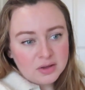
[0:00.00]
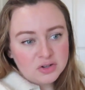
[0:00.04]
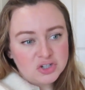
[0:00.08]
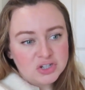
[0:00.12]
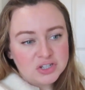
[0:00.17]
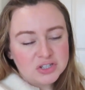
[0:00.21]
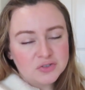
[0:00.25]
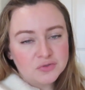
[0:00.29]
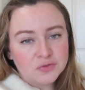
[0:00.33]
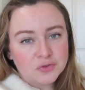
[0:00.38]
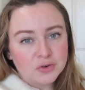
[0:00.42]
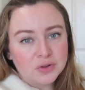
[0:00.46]

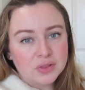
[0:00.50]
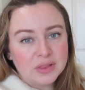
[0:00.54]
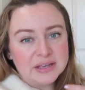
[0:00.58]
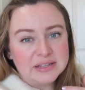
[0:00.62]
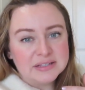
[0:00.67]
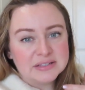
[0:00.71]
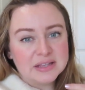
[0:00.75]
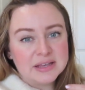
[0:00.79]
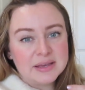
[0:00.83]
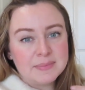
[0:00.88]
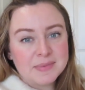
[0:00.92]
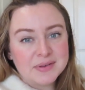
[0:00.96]
Just for at
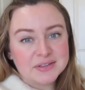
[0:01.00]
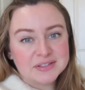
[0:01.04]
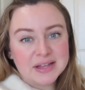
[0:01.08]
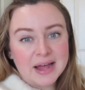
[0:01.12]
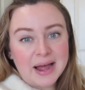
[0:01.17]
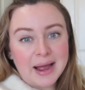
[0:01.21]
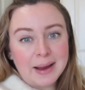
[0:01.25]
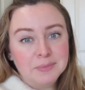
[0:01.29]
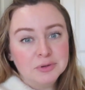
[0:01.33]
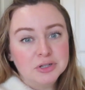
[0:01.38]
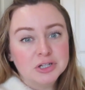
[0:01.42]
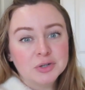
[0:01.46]
least the emails
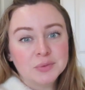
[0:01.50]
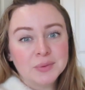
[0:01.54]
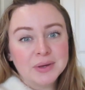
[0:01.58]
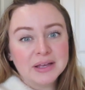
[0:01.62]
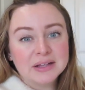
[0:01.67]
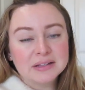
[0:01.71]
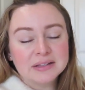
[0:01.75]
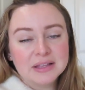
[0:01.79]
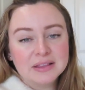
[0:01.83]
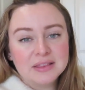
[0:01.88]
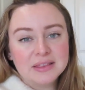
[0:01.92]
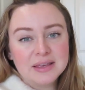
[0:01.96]
that I'm
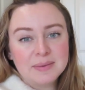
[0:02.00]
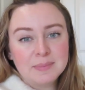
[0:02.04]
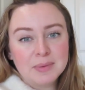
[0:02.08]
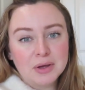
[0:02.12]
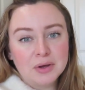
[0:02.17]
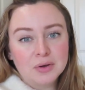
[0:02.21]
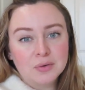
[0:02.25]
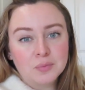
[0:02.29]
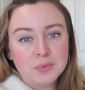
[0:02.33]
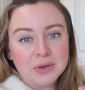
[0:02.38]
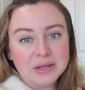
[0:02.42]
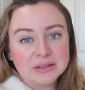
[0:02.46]
doing, like the
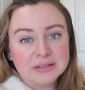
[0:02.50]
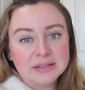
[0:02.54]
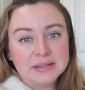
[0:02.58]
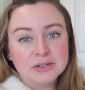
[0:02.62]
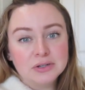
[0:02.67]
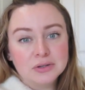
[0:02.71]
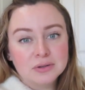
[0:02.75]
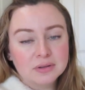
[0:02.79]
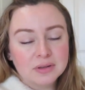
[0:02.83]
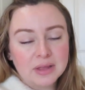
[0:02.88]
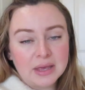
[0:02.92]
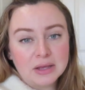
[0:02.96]
email
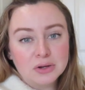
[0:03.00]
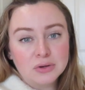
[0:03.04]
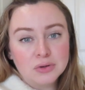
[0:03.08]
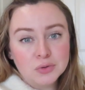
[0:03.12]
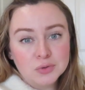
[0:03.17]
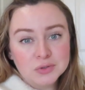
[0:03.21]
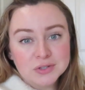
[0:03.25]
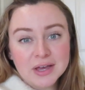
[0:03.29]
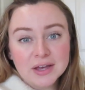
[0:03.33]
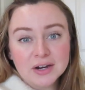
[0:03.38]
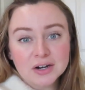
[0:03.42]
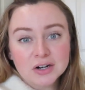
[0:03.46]
weekly like
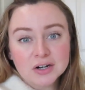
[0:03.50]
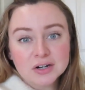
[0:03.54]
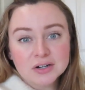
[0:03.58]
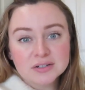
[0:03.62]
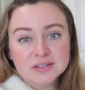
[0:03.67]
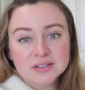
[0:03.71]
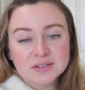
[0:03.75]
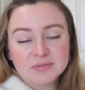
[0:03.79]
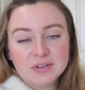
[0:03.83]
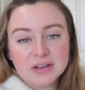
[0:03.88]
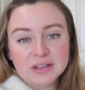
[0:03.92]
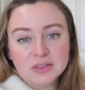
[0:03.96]

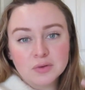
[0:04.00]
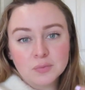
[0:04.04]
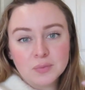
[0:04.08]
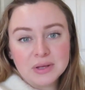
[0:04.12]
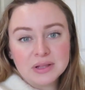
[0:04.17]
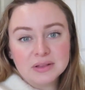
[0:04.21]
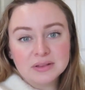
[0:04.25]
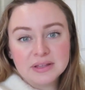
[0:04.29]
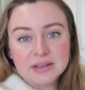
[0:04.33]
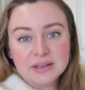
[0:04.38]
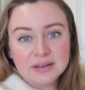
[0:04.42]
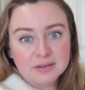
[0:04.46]
newsletters of like the
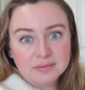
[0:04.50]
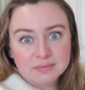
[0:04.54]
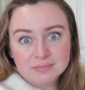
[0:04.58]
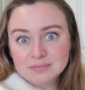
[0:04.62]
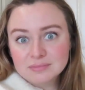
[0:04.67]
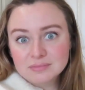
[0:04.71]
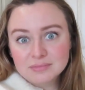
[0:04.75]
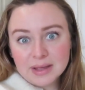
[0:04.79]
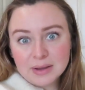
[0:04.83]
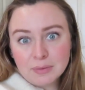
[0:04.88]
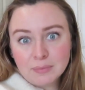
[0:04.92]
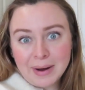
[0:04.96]
weekly
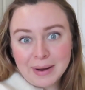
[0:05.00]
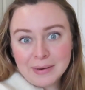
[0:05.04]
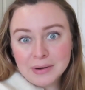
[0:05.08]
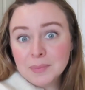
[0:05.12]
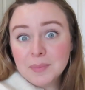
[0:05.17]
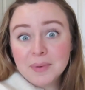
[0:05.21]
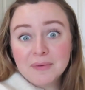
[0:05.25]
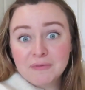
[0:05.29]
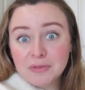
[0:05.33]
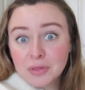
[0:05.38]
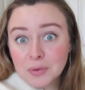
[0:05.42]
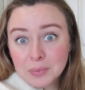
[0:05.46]
like
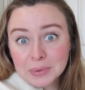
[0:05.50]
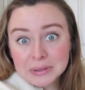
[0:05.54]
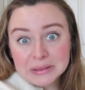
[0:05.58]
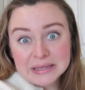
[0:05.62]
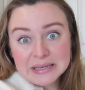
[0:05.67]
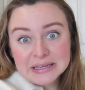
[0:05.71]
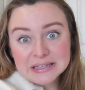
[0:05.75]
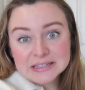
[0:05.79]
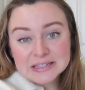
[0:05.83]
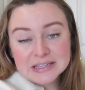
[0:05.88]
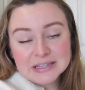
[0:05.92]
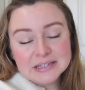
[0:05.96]
roundup of the
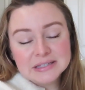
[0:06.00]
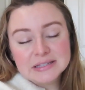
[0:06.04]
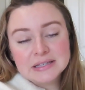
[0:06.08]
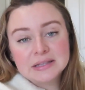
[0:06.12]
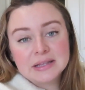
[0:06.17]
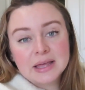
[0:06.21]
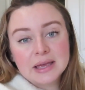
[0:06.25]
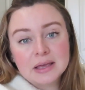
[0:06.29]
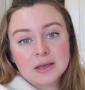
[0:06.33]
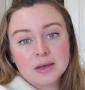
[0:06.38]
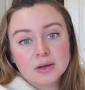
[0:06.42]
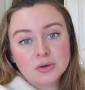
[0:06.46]
releases
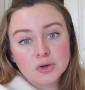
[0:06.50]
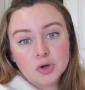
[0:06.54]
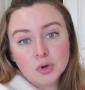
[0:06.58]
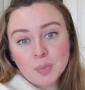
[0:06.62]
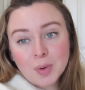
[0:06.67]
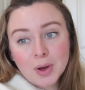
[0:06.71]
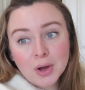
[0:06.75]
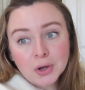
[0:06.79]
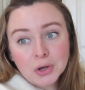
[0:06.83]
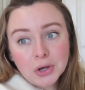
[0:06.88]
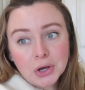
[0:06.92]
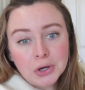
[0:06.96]
and like
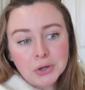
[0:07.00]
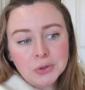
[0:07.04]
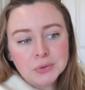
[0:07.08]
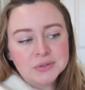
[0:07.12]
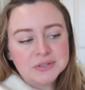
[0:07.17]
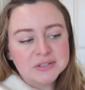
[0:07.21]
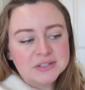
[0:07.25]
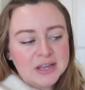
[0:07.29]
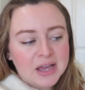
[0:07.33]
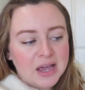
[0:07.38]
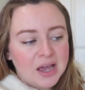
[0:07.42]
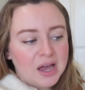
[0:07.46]
coupon
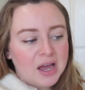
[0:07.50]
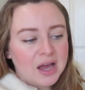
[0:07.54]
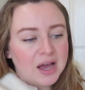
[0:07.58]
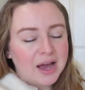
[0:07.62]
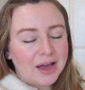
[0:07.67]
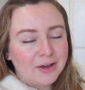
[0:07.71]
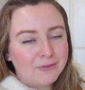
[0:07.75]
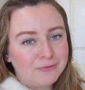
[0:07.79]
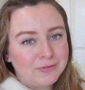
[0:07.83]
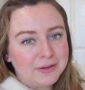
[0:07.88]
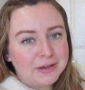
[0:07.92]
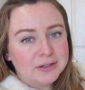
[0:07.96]
codes,
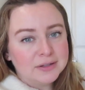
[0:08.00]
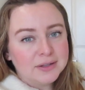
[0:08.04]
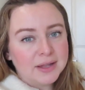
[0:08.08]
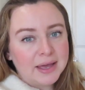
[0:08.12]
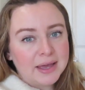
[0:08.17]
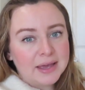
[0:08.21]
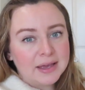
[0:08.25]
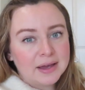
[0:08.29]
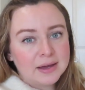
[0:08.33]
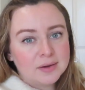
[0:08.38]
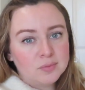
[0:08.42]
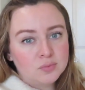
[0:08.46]
I feel
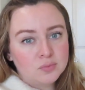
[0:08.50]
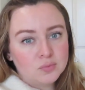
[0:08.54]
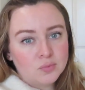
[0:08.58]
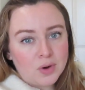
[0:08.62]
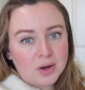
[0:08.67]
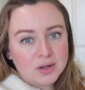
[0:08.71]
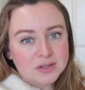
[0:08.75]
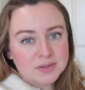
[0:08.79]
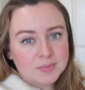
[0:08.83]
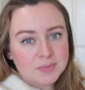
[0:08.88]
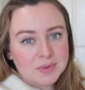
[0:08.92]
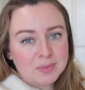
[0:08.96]
like I
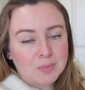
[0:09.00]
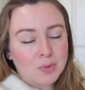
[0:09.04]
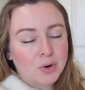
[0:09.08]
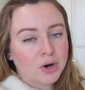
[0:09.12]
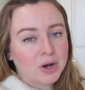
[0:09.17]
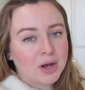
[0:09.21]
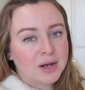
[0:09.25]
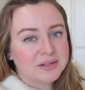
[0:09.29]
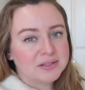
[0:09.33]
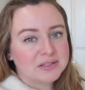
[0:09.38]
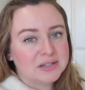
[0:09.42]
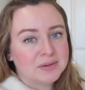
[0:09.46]
want something more
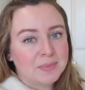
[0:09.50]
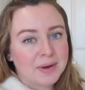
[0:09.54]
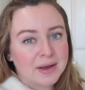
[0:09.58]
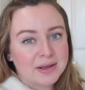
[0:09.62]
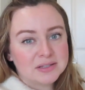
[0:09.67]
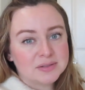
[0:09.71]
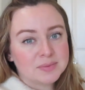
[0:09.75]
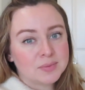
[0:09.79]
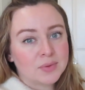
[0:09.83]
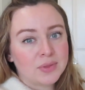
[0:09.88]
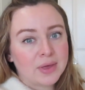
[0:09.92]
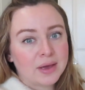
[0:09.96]

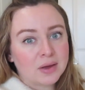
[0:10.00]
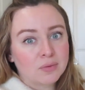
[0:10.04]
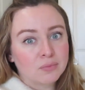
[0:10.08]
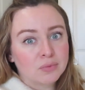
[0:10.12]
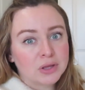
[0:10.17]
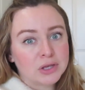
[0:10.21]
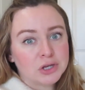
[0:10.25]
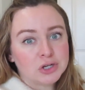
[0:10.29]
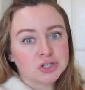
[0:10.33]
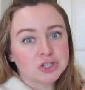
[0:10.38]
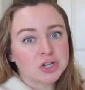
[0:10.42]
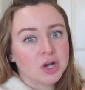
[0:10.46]
customizable that can
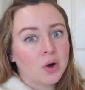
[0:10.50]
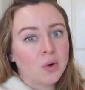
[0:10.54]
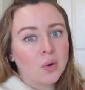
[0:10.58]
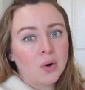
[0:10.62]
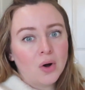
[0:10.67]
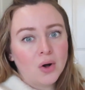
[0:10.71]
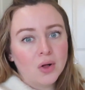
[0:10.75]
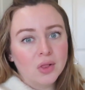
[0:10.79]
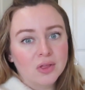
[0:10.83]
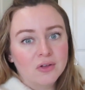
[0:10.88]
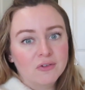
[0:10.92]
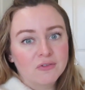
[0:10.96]
really show
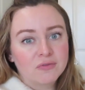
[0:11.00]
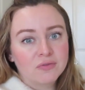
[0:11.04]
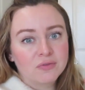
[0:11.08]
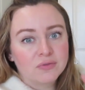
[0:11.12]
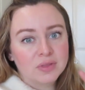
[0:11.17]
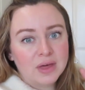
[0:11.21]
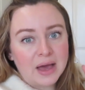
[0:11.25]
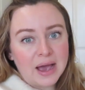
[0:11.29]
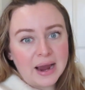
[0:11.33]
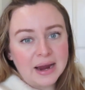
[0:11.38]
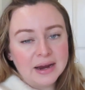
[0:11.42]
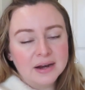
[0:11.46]
all of
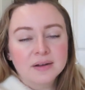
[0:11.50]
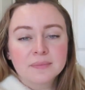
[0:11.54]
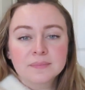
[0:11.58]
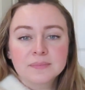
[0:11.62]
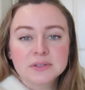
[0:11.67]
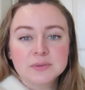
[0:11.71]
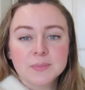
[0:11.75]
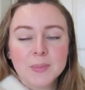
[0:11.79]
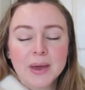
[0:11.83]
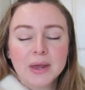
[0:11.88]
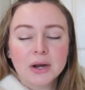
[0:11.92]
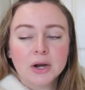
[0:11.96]
the
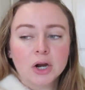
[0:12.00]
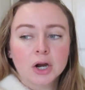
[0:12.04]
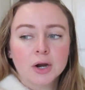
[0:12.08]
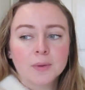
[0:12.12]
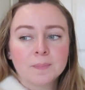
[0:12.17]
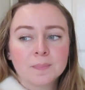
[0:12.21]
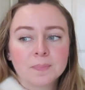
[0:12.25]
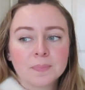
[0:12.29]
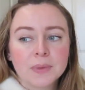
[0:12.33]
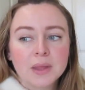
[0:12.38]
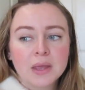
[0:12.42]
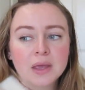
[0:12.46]
items
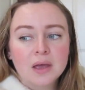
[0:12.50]
better.